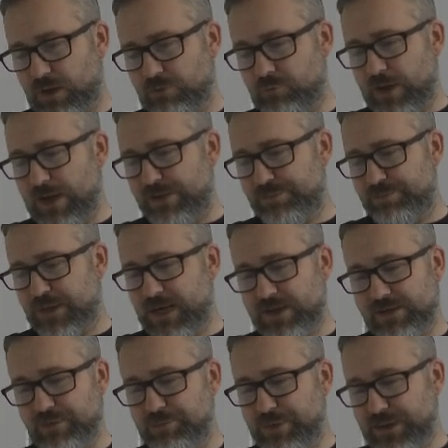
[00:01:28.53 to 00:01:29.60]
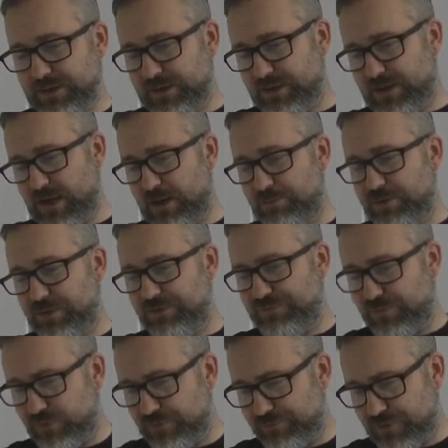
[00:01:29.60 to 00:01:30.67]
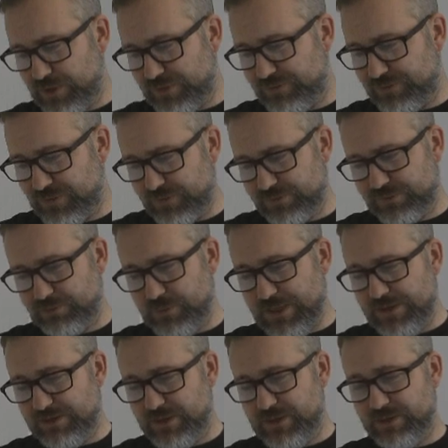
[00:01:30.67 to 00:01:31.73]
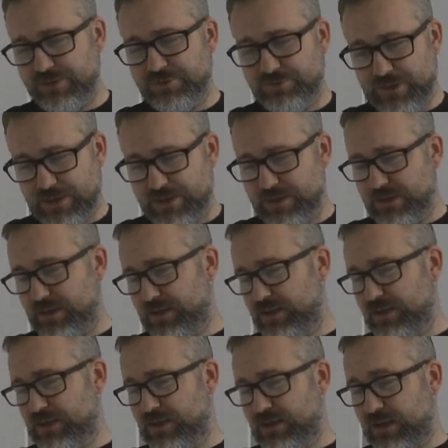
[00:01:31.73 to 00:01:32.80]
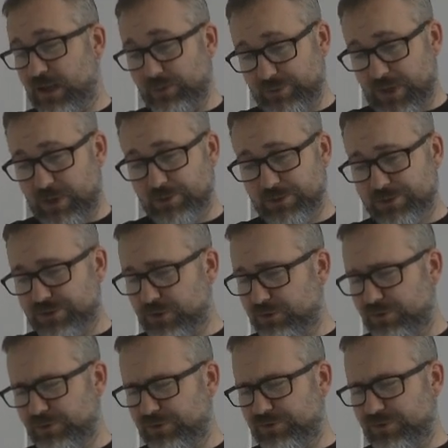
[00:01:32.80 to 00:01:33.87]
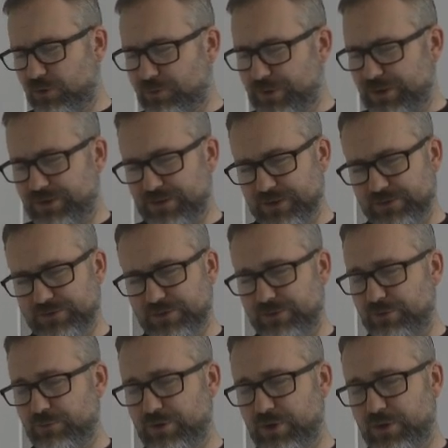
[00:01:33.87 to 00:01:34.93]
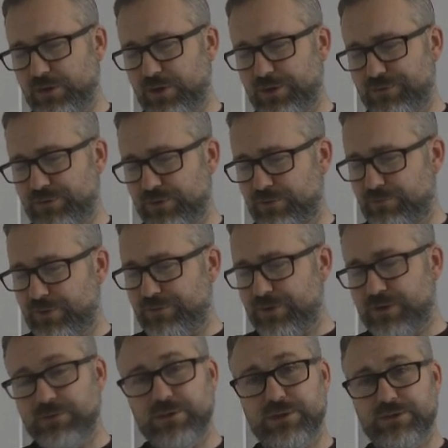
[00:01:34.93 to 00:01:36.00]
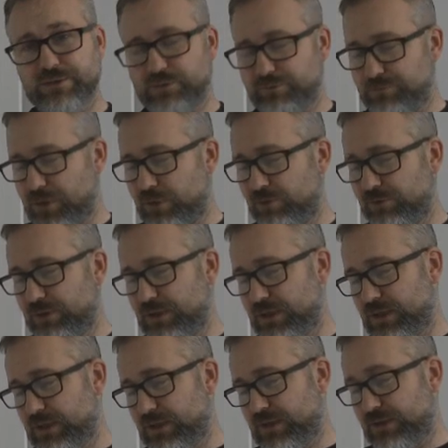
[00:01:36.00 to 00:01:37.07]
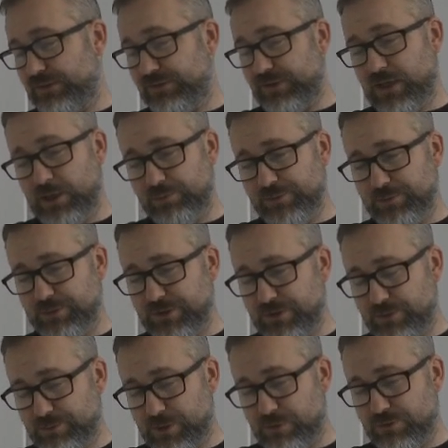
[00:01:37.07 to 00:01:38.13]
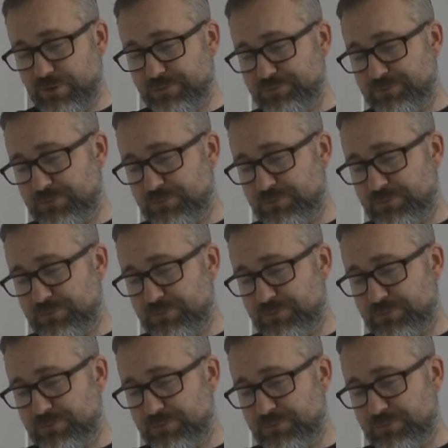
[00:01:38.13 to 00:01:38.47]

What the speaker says: Rat packed a picnic hamper full of nice things to eat and drink. "I'll be able to show you so many things to do with our life on the river," he told Mole, as he helped him into the boat.